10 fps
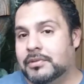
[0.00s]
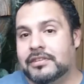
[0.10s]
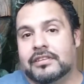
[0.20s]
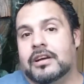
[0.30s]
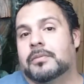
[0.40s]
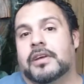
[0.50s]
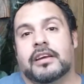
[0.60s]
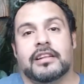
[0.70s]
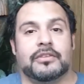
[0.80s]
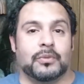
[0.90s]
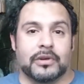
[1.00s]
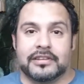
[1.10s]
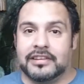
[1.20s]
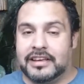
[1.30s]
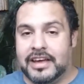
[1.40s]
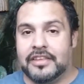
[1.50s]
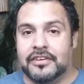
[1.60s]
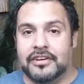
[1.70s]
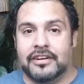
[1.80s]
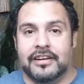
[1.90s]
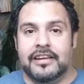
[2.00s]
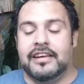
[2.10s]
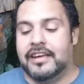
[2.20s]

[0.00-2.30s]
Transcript: and Mrs. Cupcake, let's work together